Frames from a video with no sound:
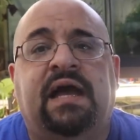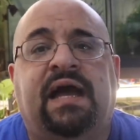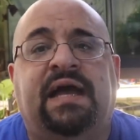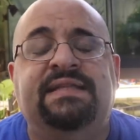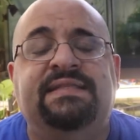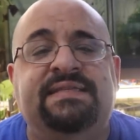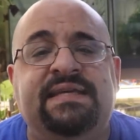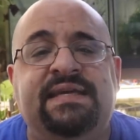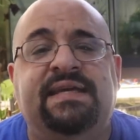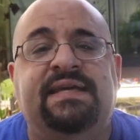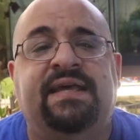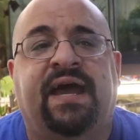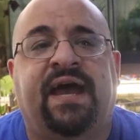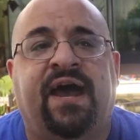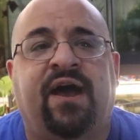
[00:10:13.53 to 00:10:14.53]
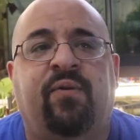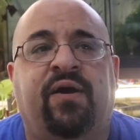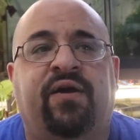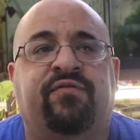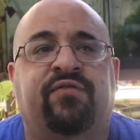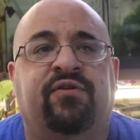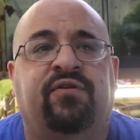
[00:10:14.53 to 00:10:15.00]
I did,
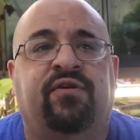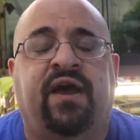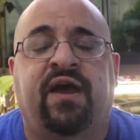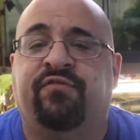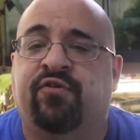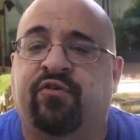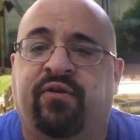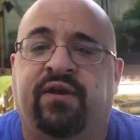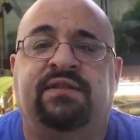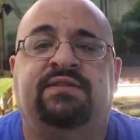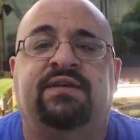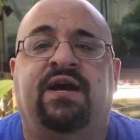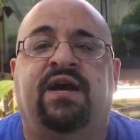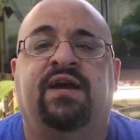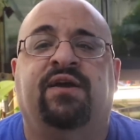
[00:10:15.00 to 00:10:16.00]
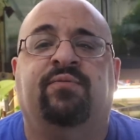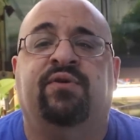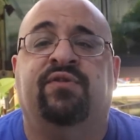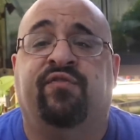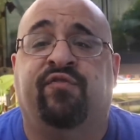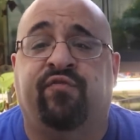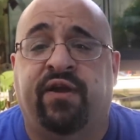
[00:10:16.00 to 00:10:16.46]
however, have a great time
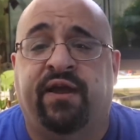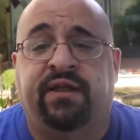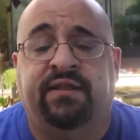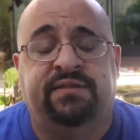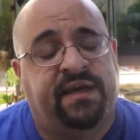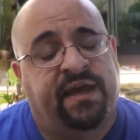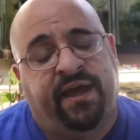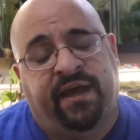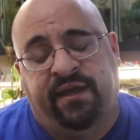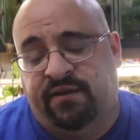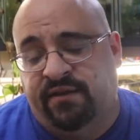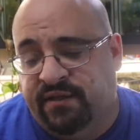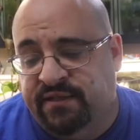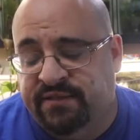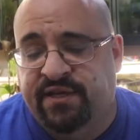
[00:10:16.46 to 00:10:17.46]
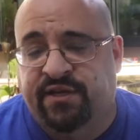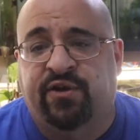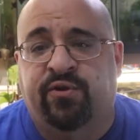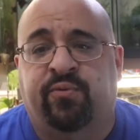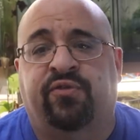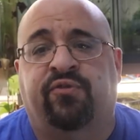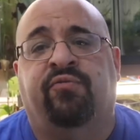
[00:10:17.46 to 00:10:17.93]
with friends. I had
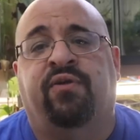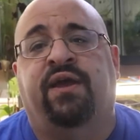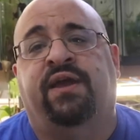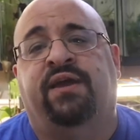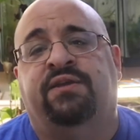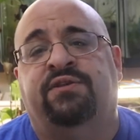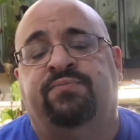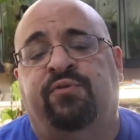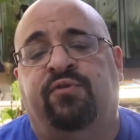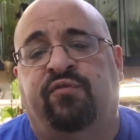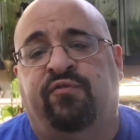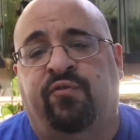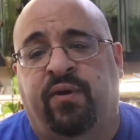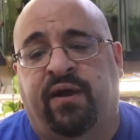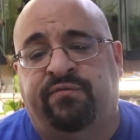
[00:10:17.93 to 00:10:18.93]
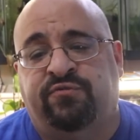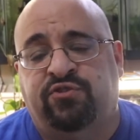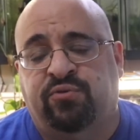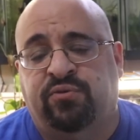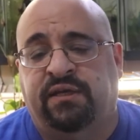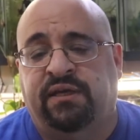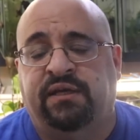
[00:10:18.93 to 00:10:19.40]
dinner with Greg and his beautiful wife,
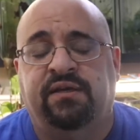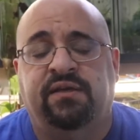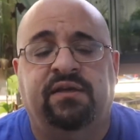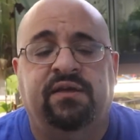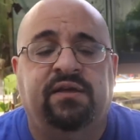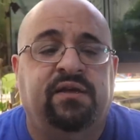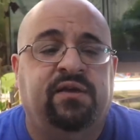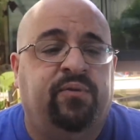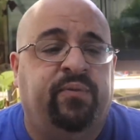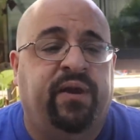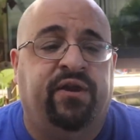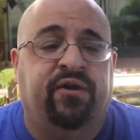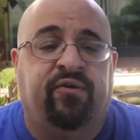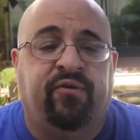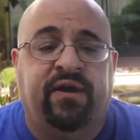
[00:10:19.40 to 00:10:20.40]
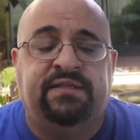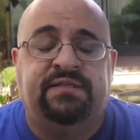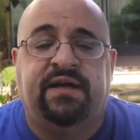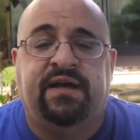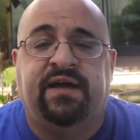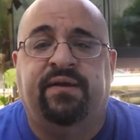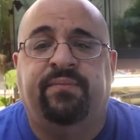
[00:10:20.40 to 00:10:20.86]
Julie. We had a great
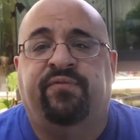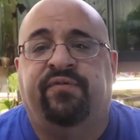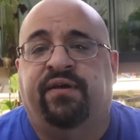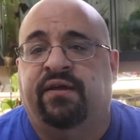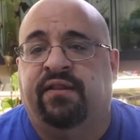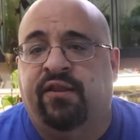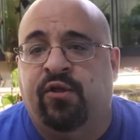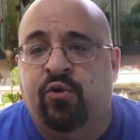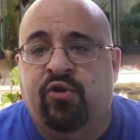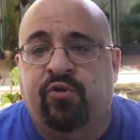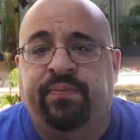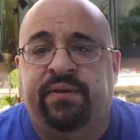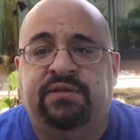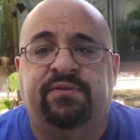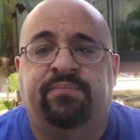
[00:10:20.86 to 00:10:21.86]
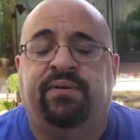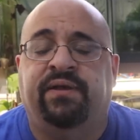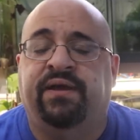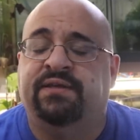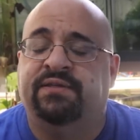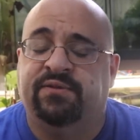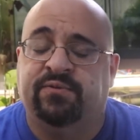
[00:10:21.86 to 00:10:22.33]
time, found a local pizza
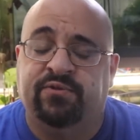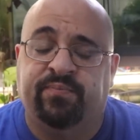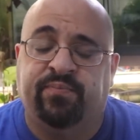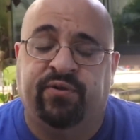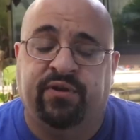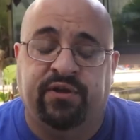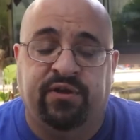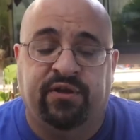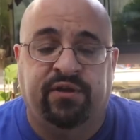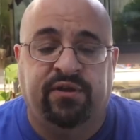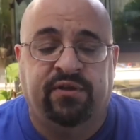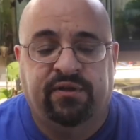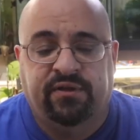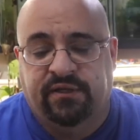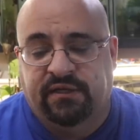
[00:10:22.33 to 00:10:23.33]
place. It was pretty good.